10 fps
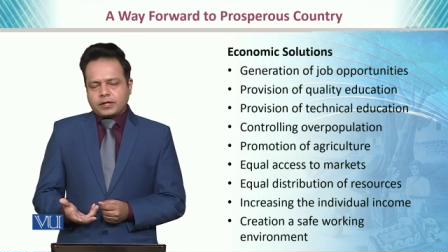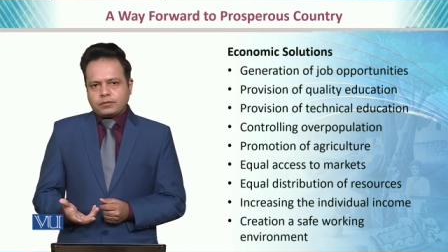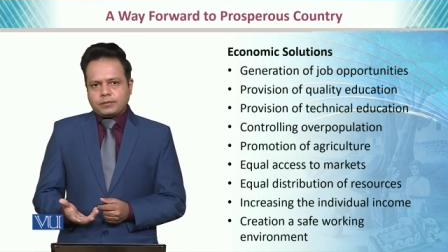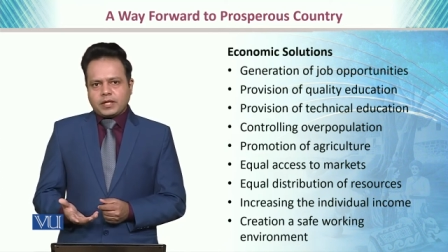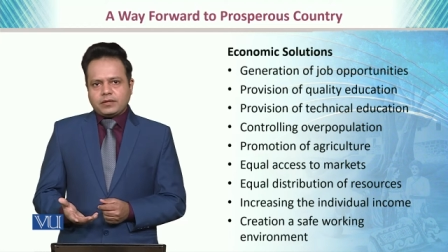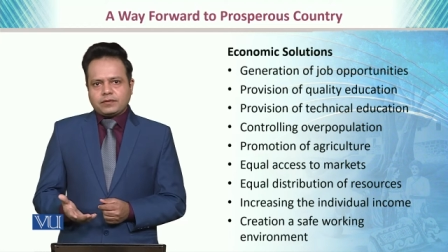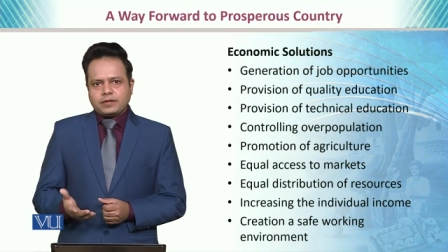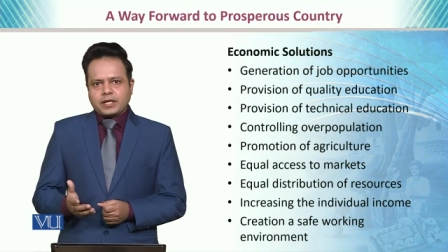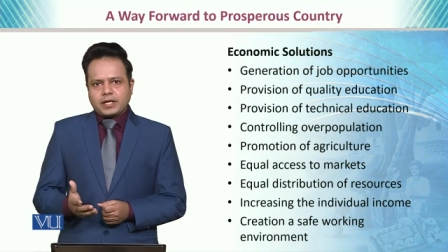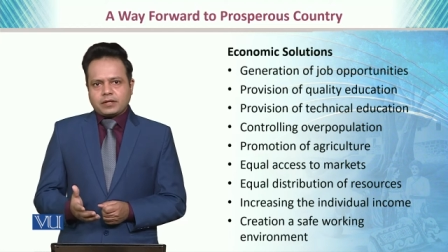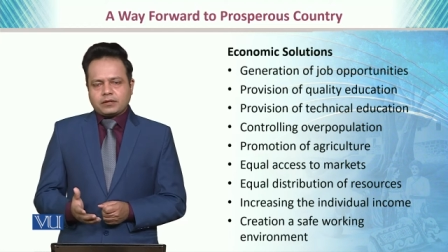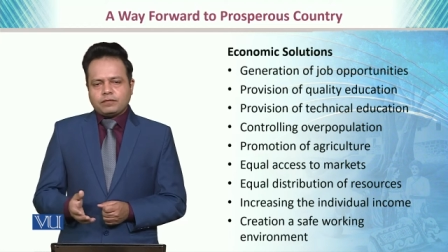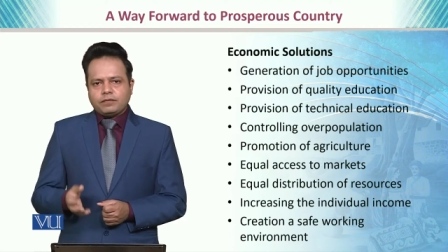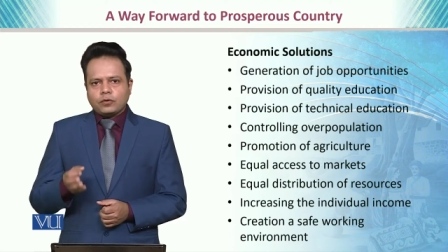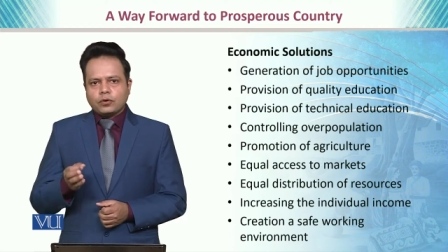it means that the
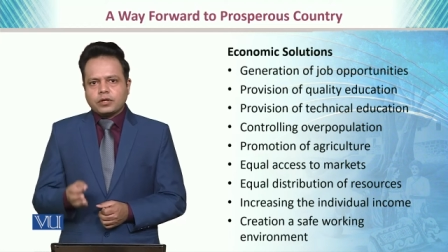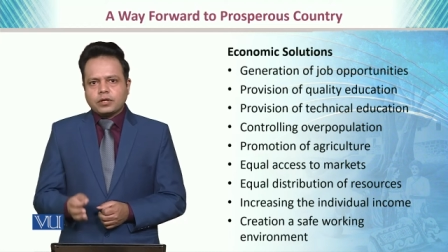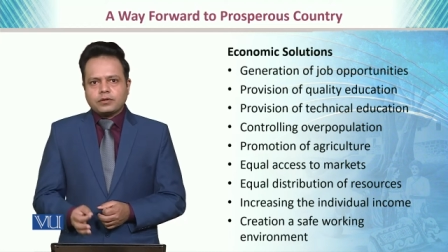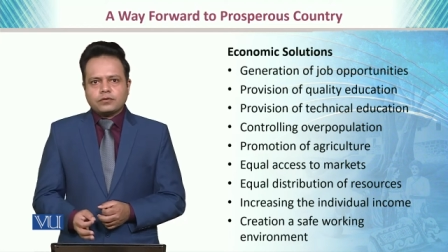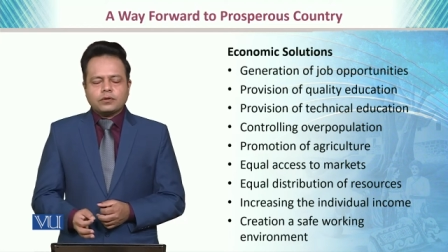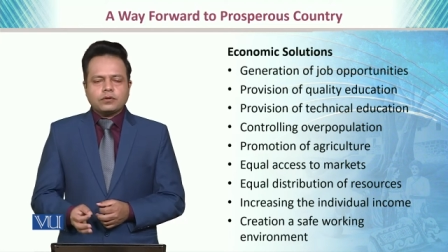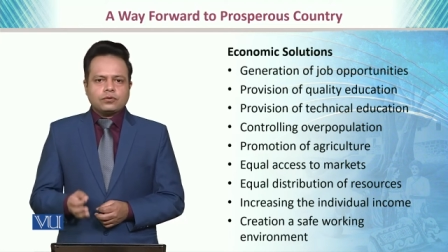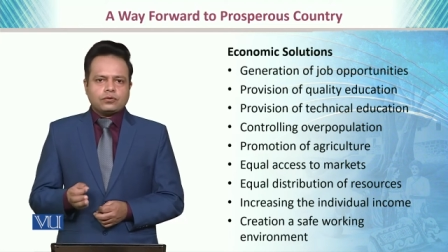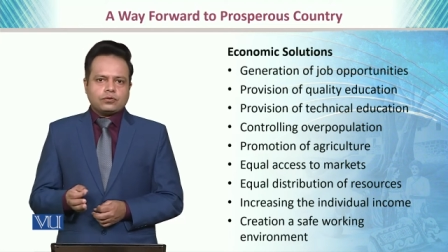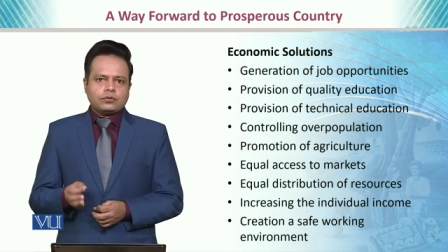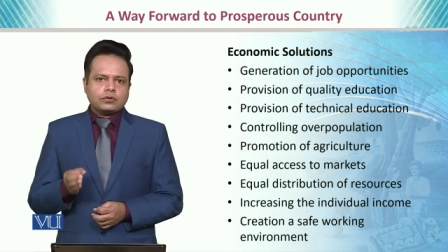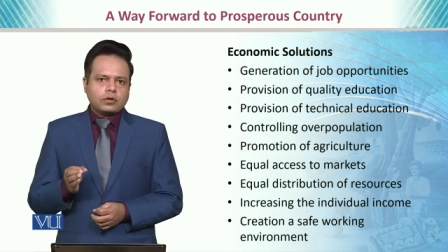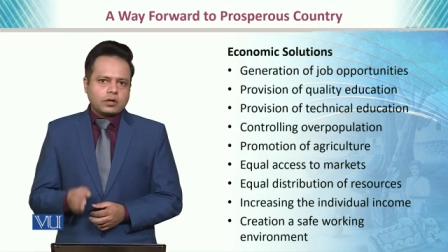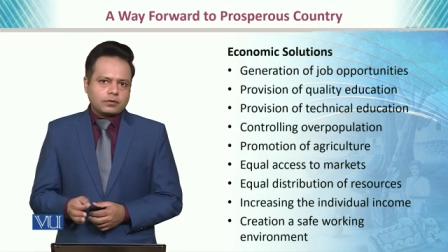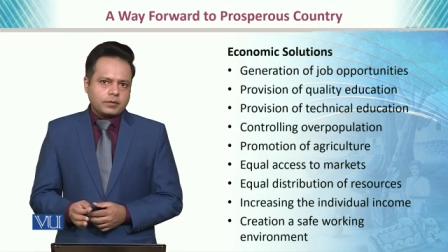focus should
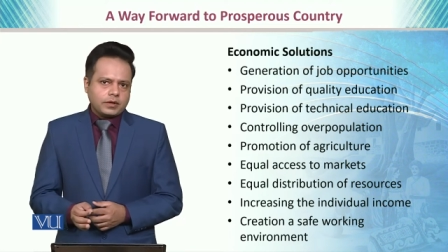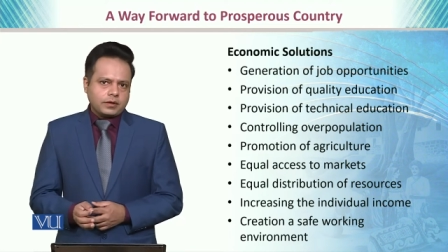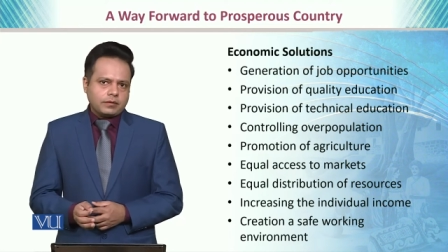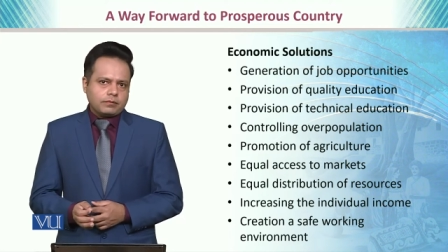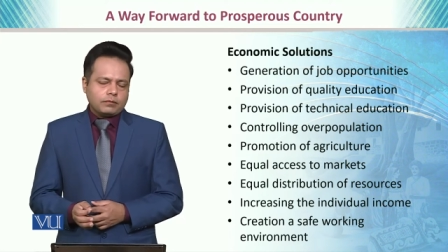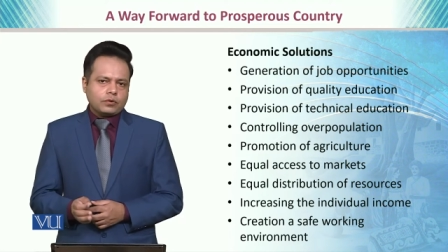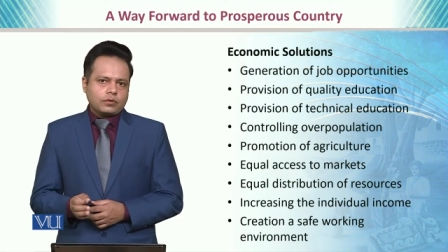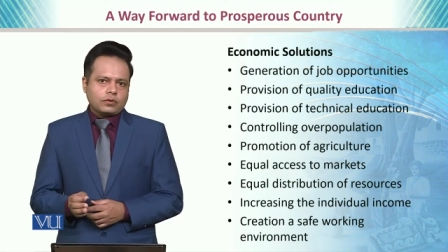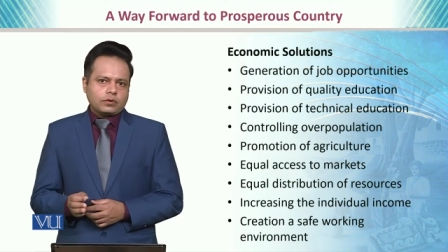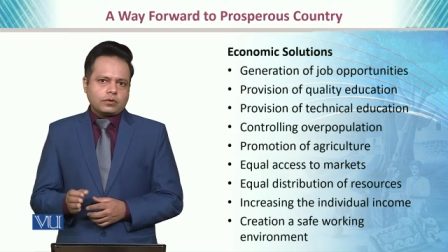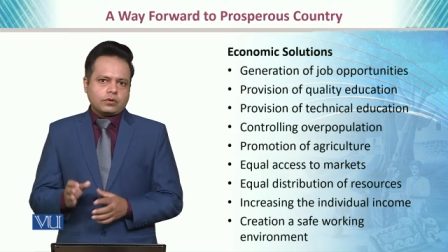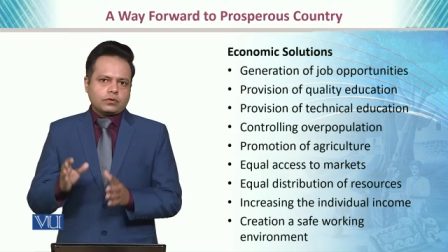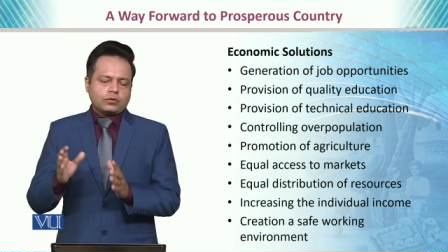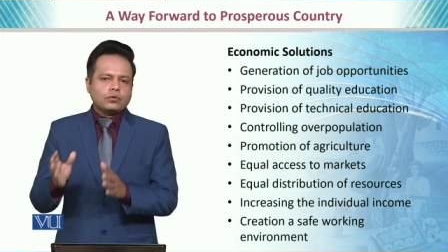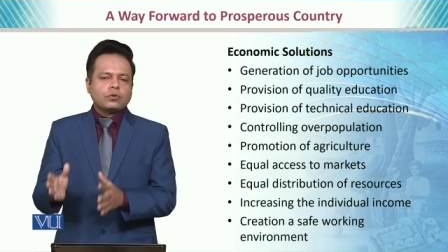not be more
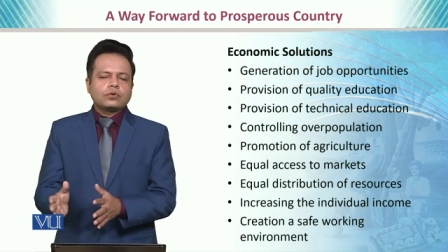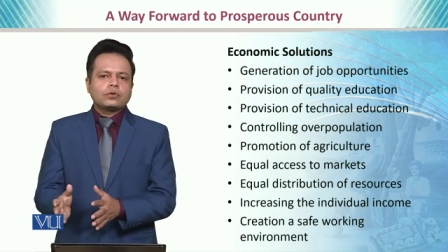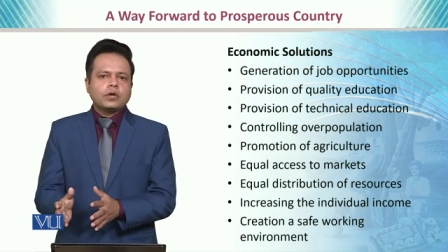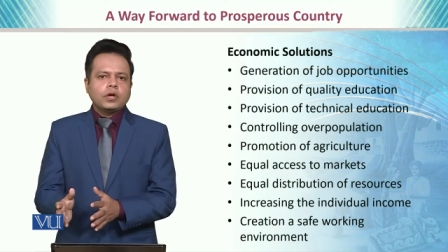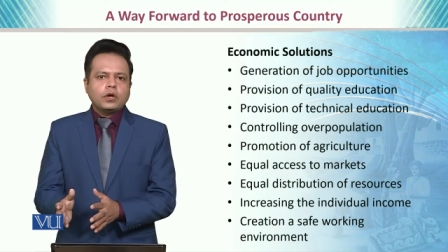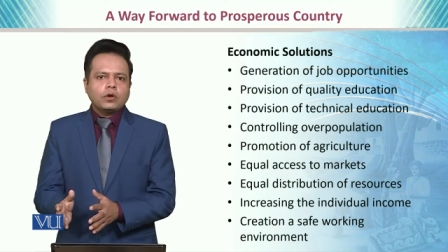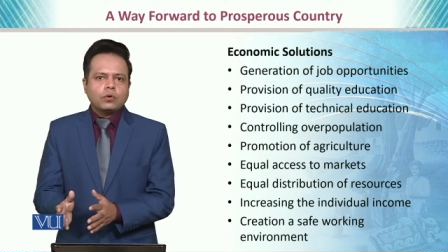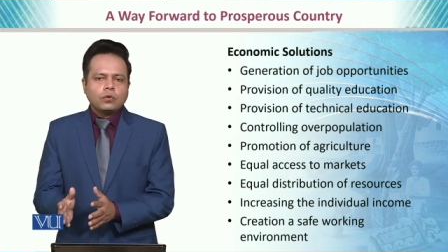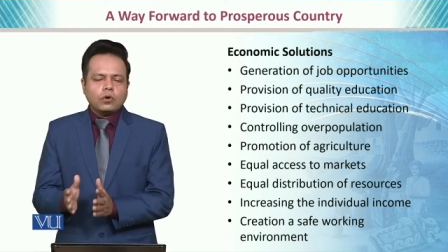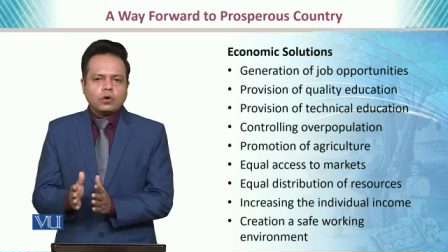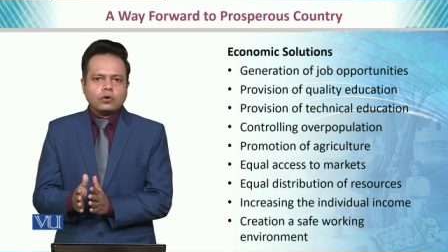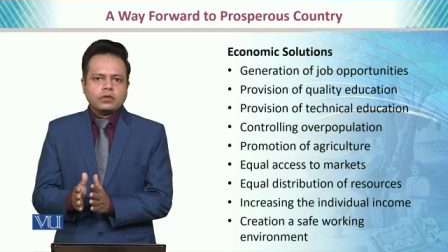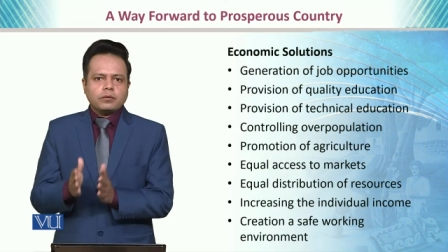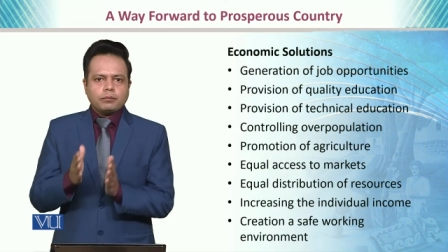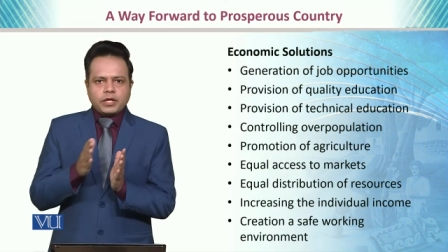on those who
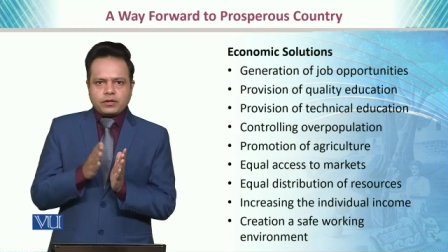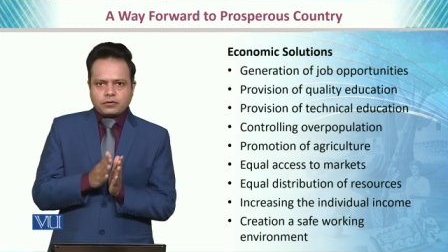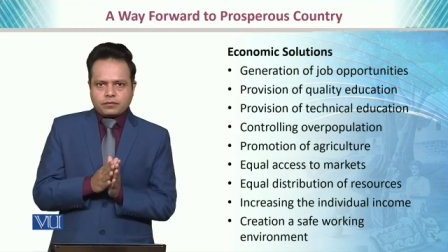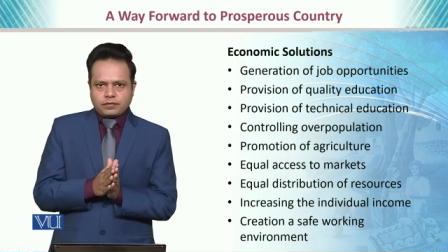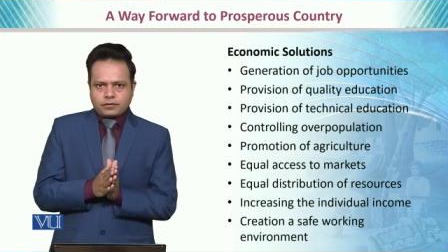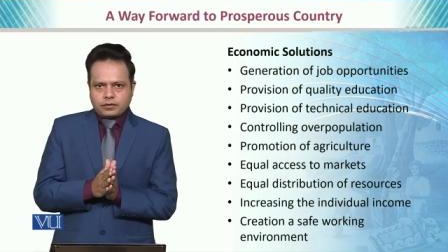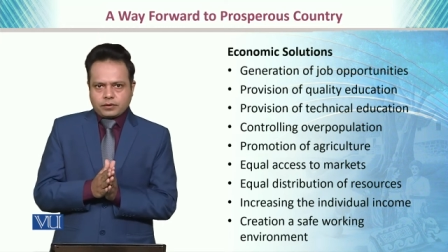own the means of uh,